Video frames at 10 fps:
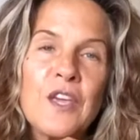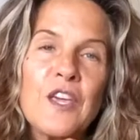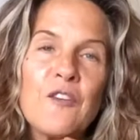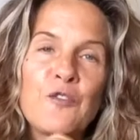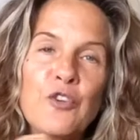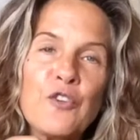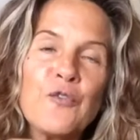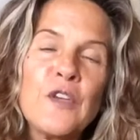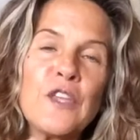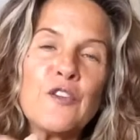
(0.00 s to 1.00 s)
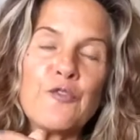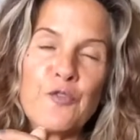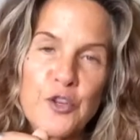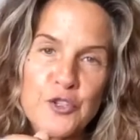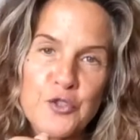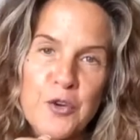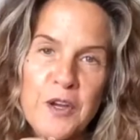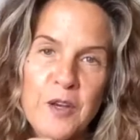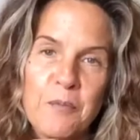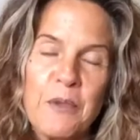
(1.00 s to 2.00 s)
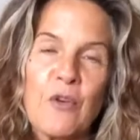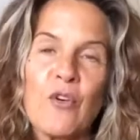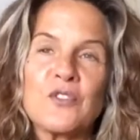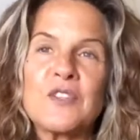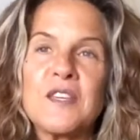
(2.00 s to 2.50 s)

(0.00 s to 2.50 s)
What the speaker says: If you're feeling frustrated because